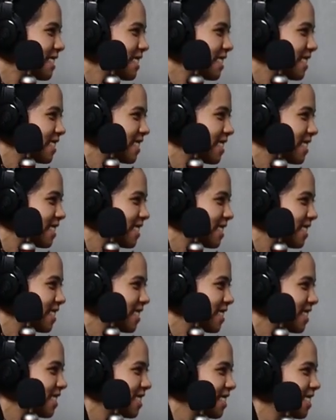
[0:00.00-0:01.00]

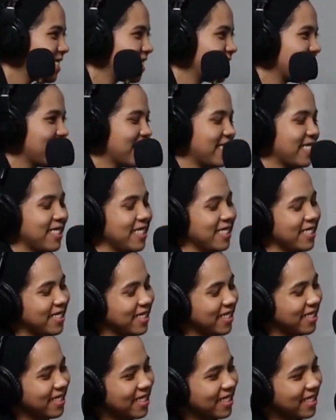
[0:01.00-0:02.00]

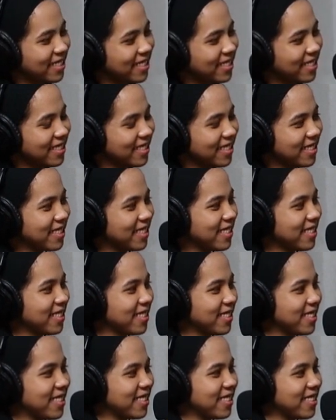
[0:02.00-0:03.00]

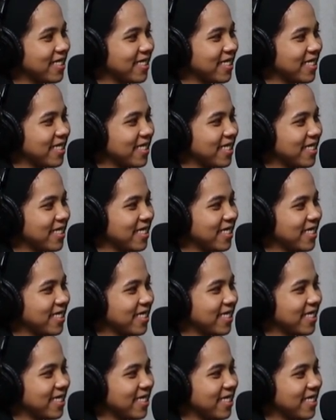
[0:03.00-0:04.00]

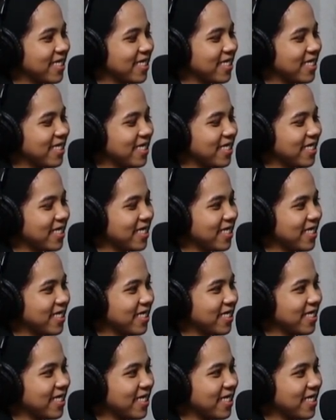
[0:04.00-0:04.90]
The person shown says nothing.